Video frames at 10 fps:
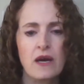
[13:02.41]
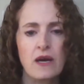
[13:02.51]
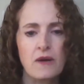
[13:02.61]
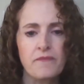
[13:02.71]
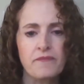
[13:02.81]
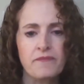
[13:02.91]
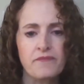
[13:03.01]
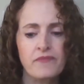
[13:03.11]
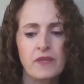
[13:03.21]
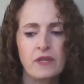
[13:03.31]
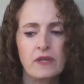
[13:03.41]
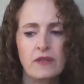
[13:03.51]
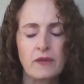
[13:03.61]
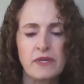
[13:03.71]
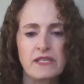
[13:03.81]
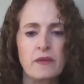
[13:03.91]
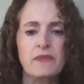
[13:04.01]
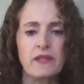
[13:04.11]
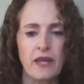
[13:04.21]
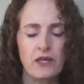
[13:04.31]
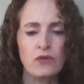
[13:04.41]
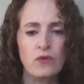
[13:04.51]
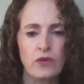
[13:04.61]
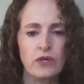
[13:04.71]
that'd be something that you